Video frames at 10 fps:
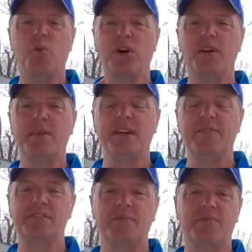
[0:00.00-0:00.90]
We're going to be
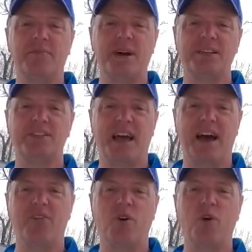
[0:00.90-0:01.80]
giving some information
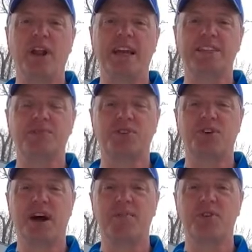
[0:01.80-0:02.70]
out on a
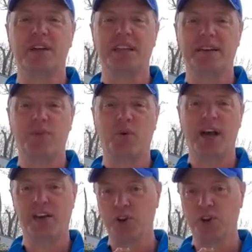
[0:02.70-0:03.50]
subscriber giveaway,